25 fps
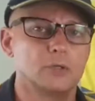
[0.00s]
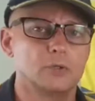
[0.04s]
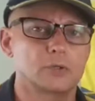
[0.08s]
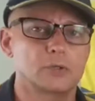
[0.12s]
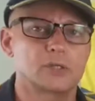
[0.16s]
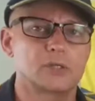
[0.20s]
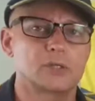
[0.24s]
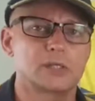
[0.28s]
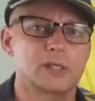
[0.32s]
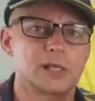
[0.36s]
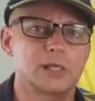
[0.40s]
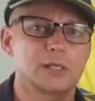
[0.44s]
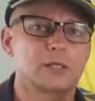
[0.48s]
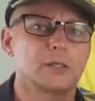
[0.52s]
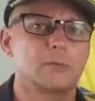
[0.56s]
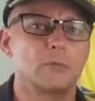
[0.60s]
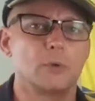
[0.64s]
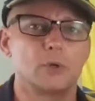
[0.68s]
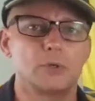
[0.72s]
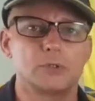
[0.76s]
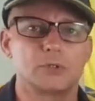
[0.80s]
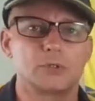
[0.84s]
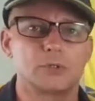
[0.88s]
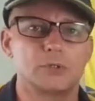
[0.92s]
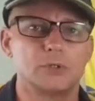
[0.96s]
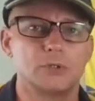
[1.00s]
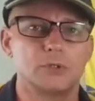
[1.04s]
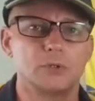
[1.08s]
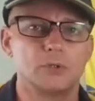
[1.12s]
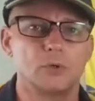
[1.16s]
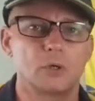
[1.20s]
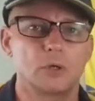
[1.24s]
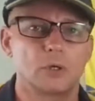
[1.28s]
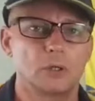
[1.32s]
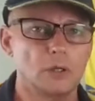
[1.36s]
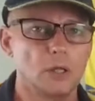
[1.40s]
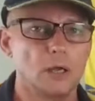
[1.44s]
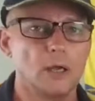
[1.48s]
and you're selling them on to
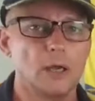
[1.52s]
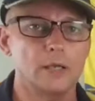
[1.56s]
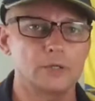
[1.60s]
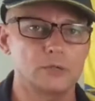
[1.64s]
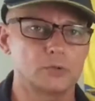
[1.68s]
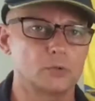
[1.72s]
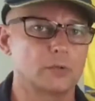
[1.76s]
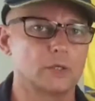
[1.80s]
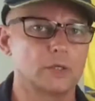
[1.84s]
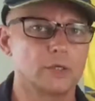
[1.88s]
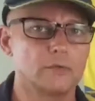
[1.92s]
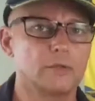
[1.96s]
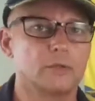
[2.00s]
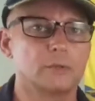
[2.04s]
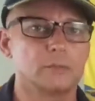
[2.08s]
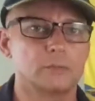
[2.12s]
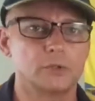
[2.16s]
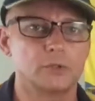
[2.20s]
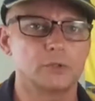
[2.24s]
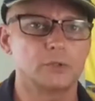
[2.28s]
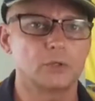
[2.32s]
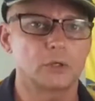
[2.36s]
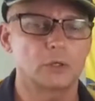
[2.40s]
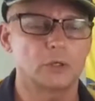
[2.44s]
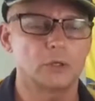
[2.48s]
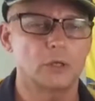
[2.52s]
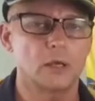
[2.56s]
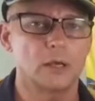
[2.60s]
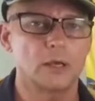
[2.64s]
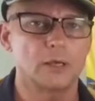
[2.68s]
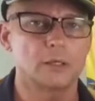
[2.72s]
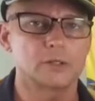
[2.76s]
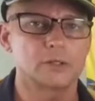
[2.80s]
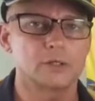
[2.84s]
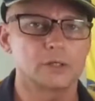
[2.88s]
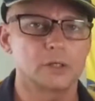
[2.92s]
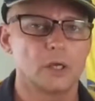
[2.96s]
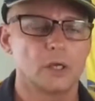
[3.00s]
your clients or giving them to your
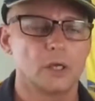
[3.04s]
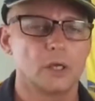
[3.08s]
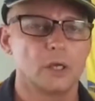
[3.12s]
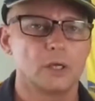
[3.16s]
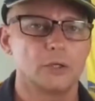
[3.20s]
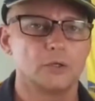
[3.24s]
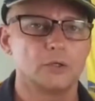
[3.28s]
clients,